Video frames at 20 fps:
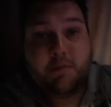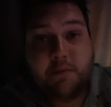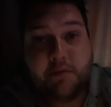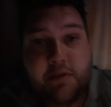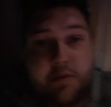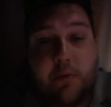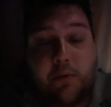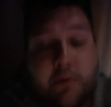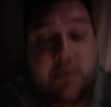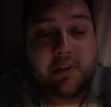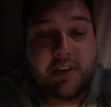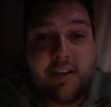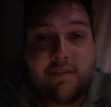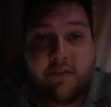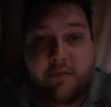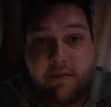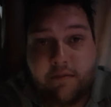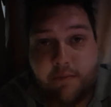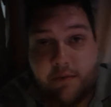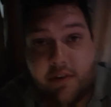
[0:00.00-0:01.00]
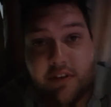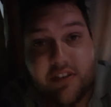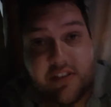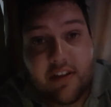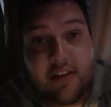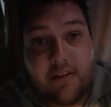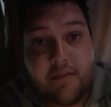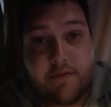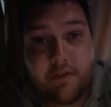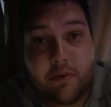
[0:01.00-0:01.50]
It was quarter to eleven when I
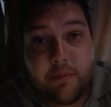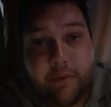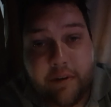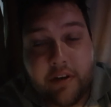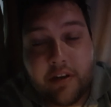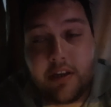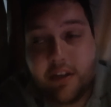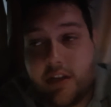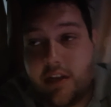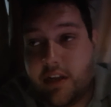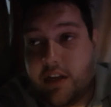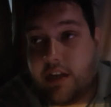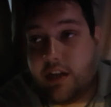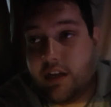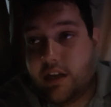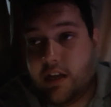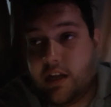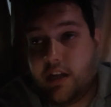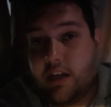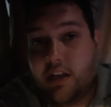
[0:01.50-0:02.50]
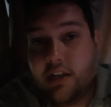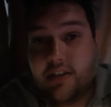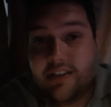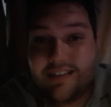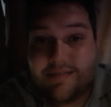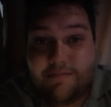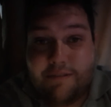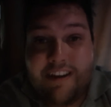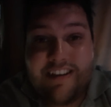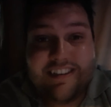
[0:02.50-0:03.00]
started filming. So
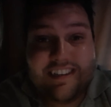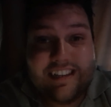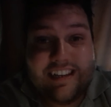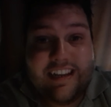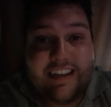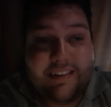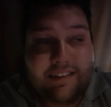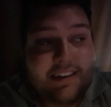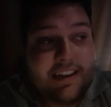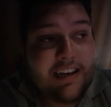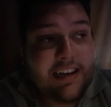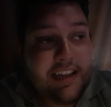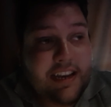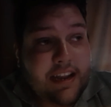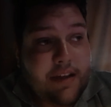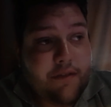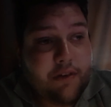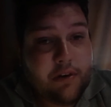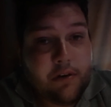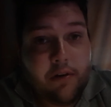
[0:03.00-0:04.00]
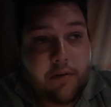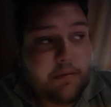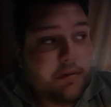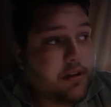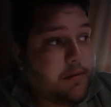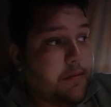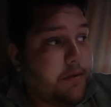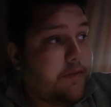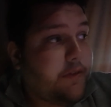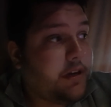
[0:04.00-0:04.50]
it's basically nearly eleven o'clock by the
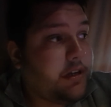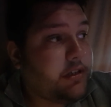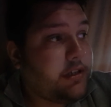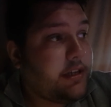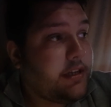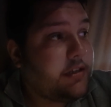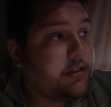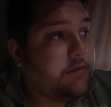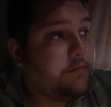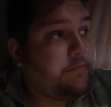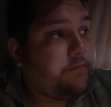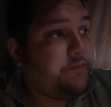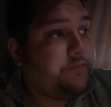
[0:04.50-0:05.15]
time I finish this.